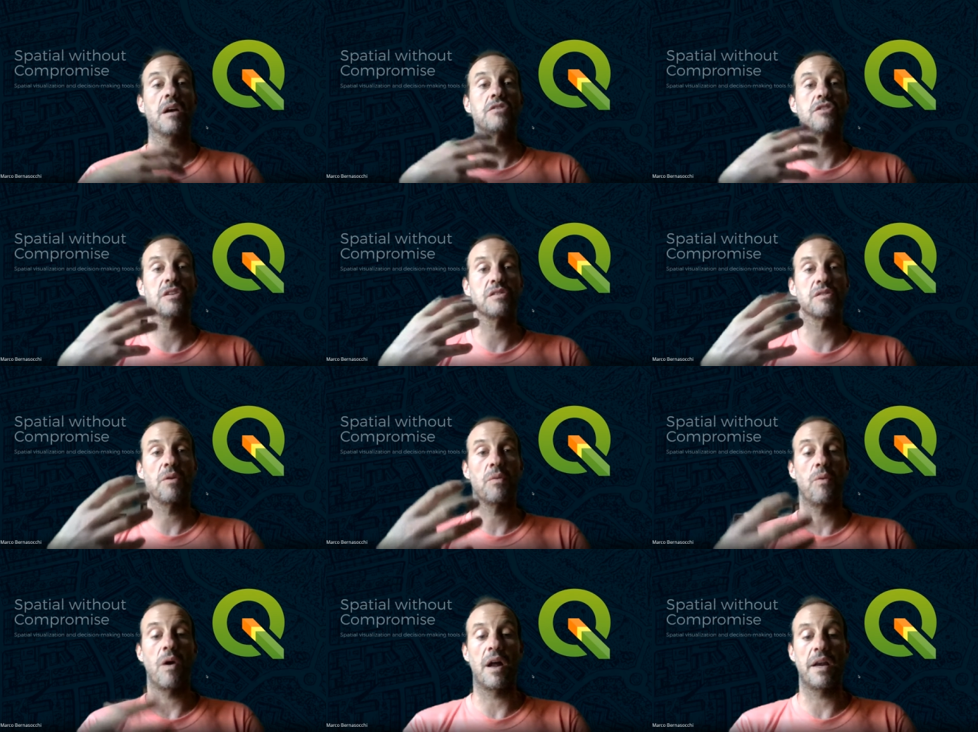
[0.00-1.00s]
just
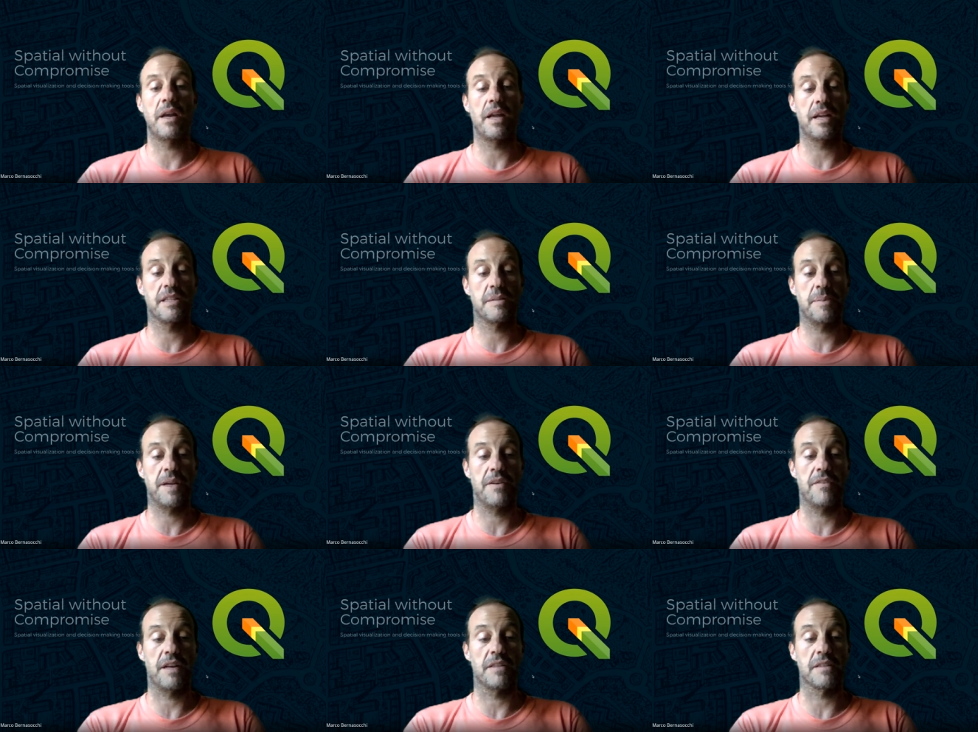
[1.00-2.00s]
one
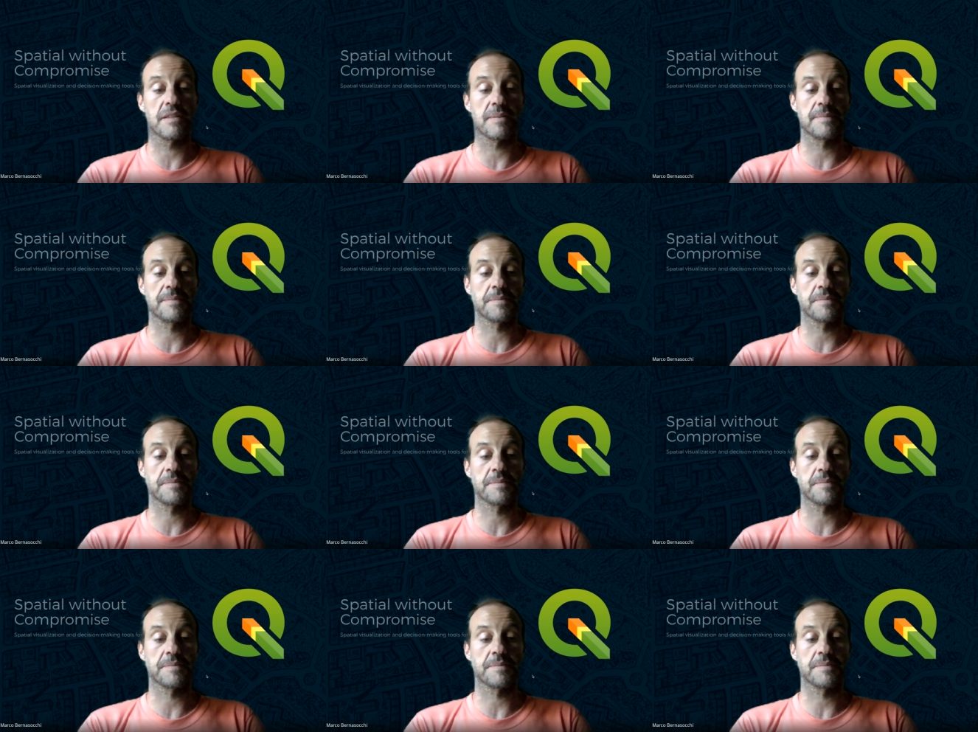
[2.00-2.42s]
experience.